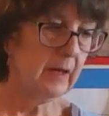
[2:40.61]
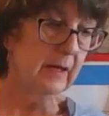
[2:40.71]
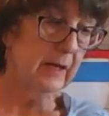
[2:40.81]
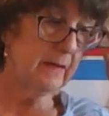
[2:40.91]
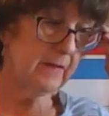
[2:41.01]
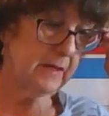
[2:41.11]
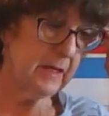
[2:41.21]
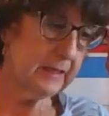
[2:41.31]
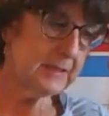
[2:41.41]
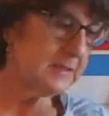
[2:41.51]
Okay, the
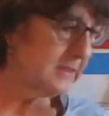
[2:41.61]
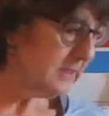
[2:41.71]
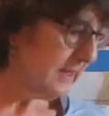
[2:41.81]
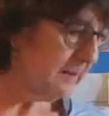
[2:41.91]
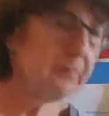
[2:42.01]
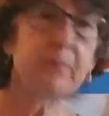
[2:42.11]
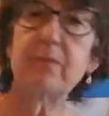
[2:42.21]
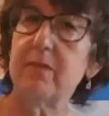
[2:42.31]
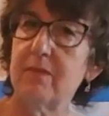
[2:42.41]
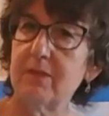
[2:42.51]
next step
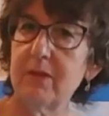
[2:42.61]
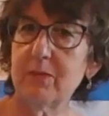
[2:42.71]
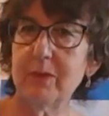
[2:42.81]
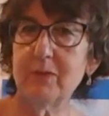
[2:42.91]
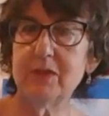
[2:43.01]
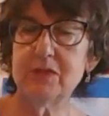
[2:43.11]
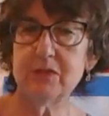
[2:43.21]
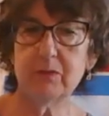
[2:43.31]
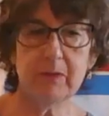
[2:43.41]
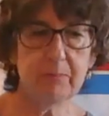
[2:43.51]
that we would
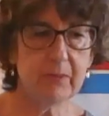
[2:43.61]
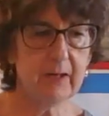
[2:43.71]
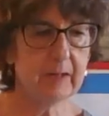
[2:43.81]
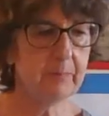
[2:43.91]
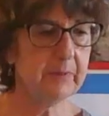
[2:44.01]
do with block